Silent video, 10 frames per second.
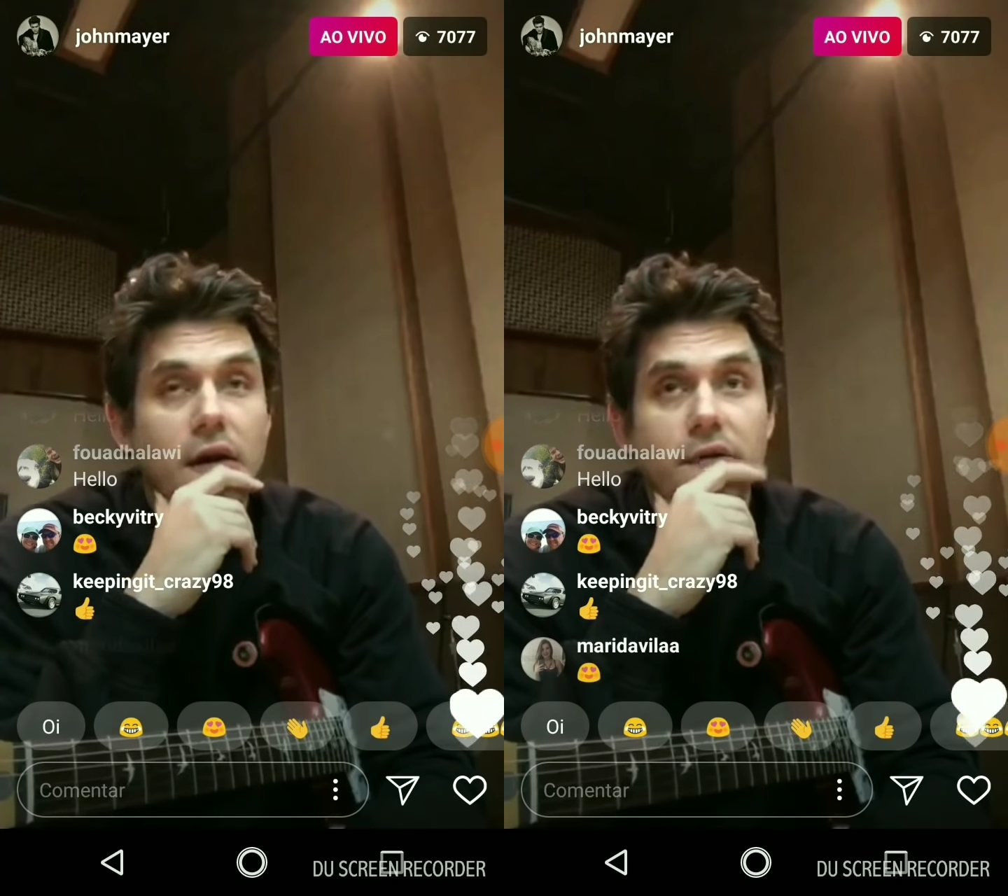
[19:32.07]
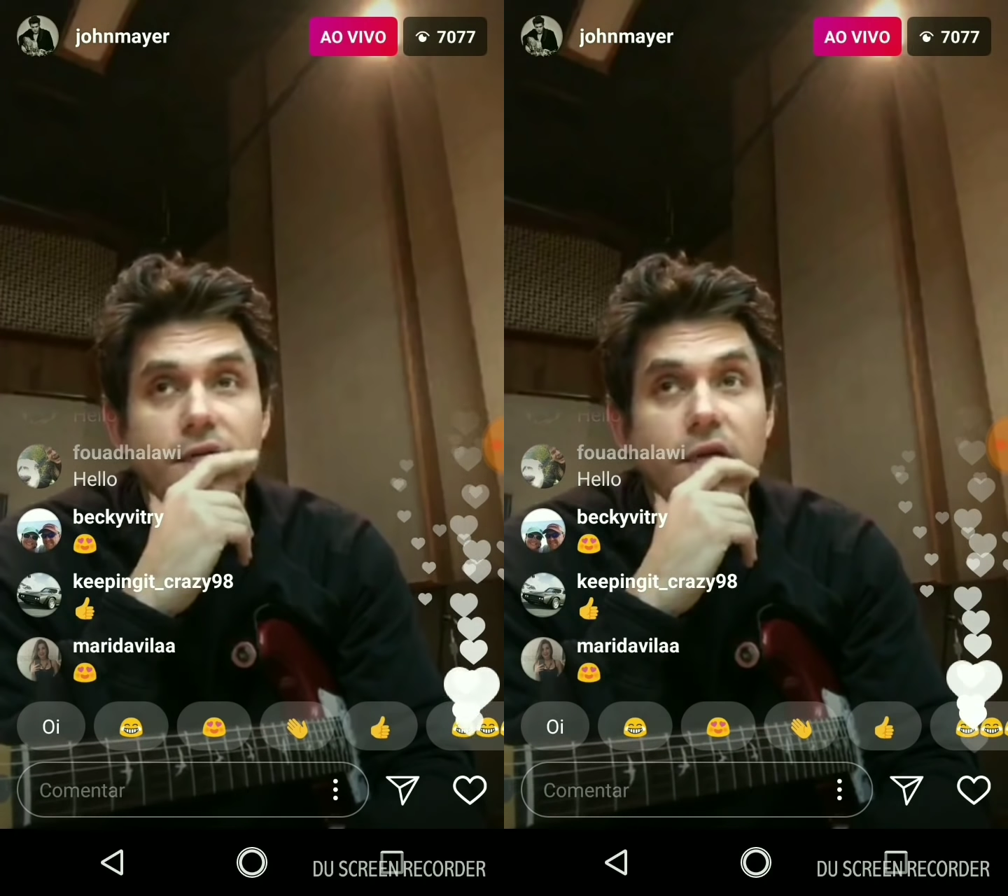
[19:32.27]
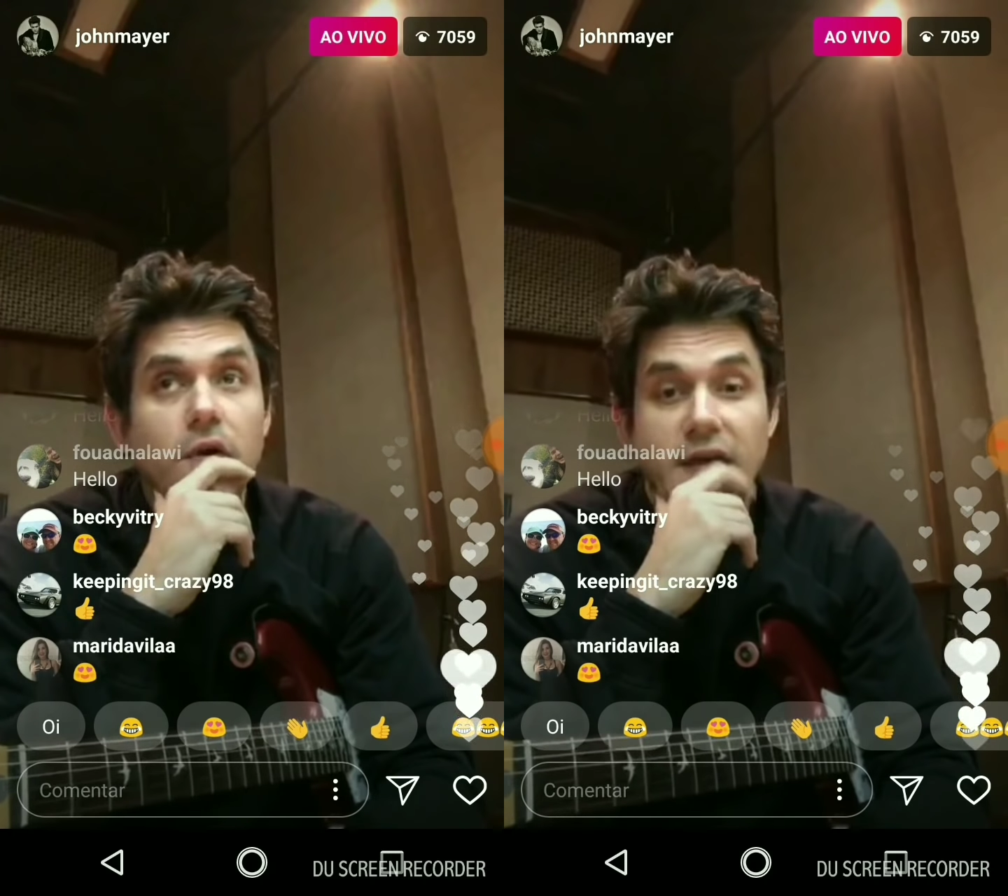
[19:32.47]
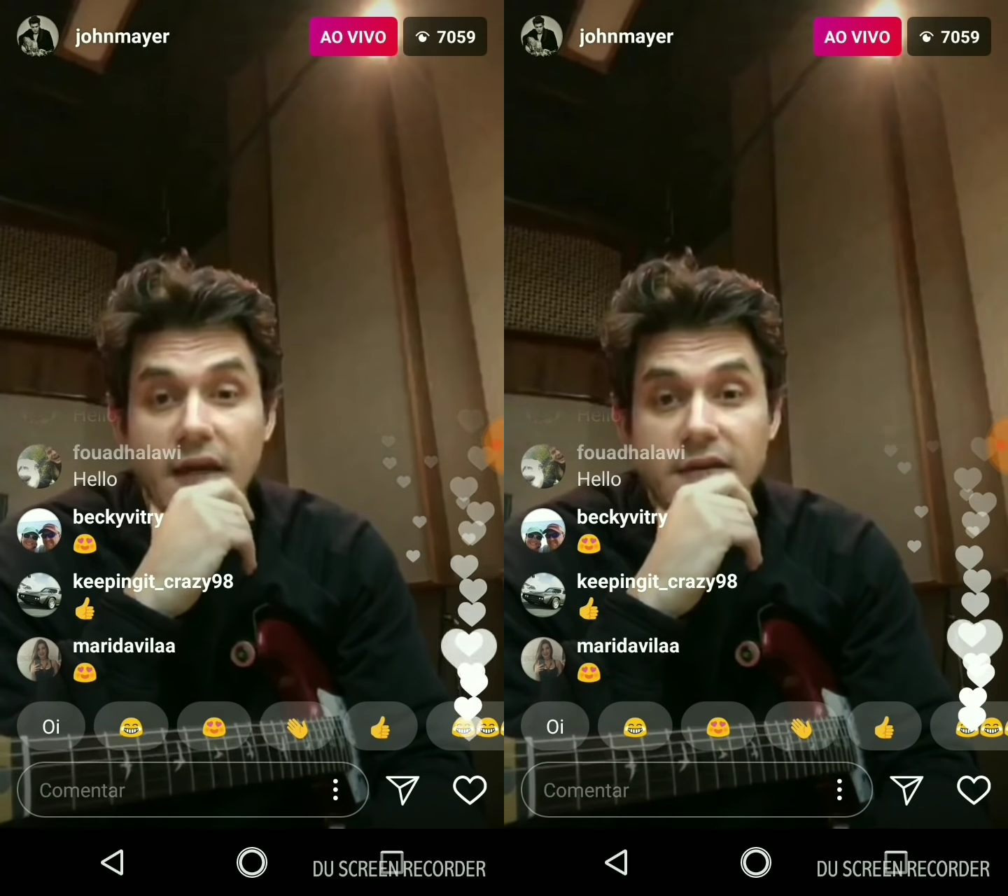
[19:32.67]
of those